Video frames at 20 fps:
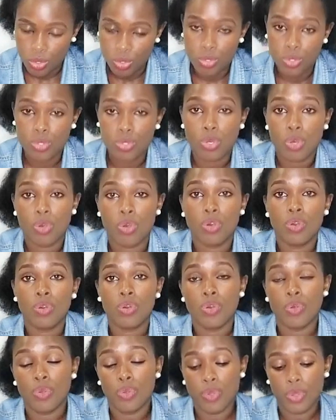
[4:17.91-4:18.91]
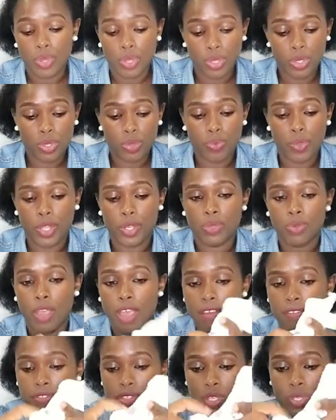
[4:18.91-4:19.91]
So when you have